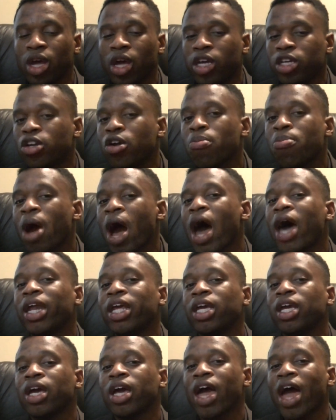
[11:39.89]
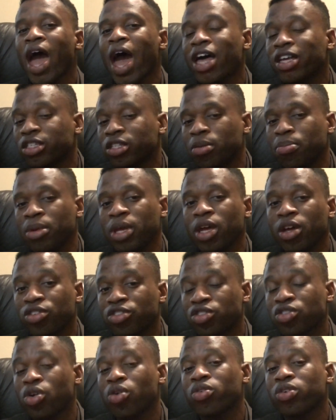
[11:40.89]
Your body has to be a
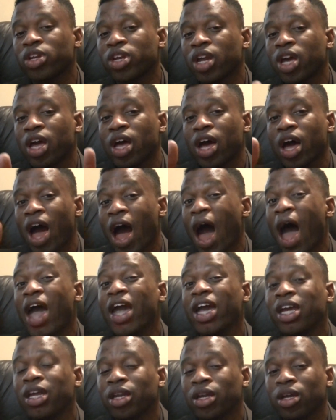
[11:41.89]
certain height,